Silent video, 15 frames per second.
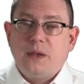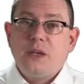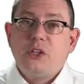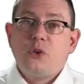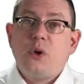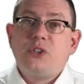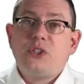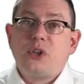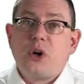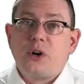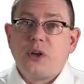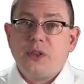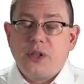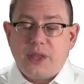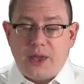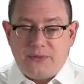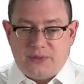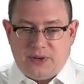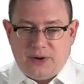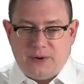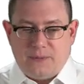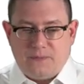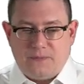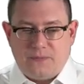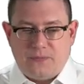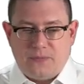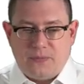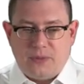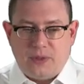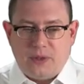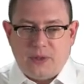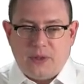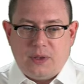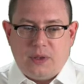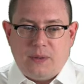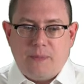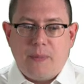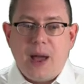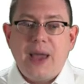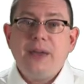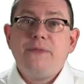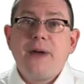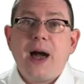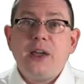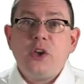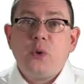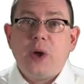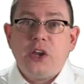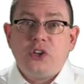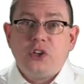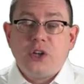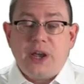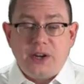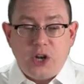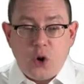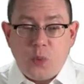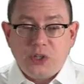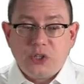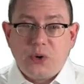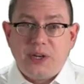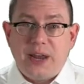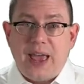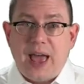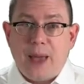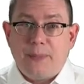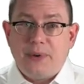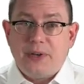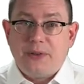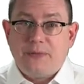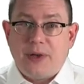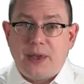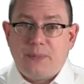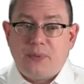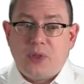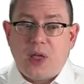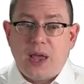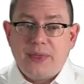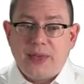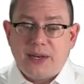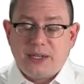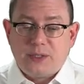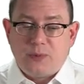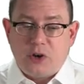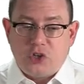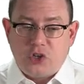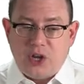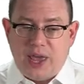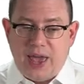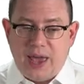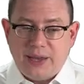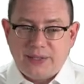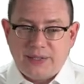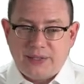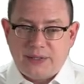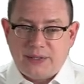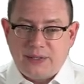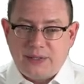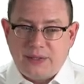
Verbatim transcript: So I'll start on the left here. By evaluation, I know what's going to happen if I apply that expression to x.